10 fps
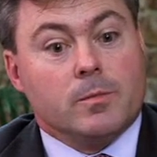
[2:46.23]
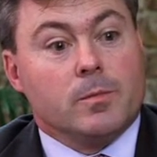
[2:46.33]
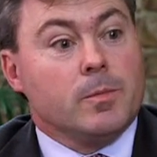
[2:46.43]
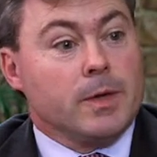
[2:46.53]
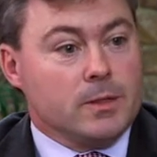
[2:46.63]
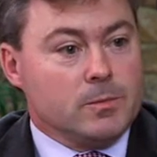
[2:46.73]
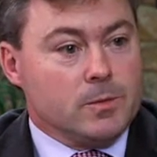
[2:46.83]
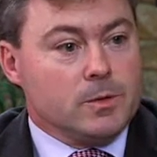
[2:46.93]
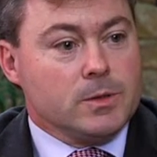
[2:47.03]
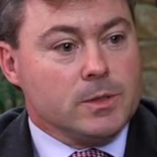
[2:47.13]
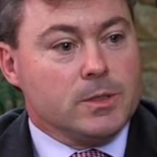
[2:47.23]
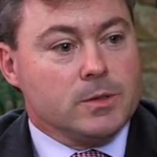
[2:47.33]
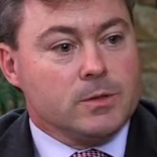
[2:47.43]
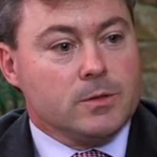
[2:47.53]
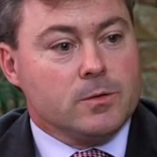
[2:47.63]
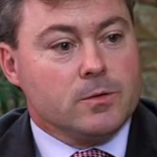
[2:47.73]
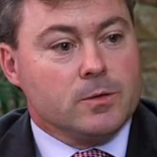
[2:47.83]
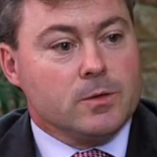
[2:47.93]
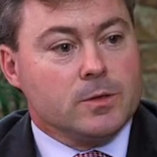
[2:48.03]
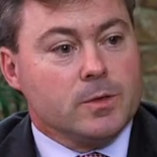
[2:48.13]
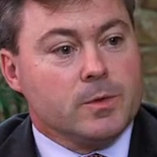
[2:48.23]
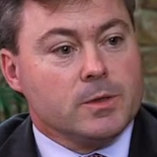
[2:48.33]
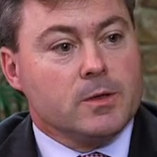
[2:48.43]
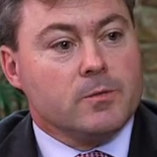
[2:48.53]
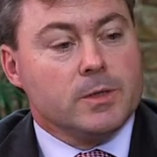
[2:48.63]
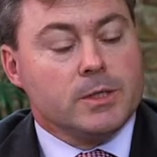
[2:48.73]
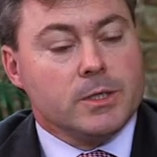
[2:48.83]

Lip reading: make some good decisions on some of the stuff we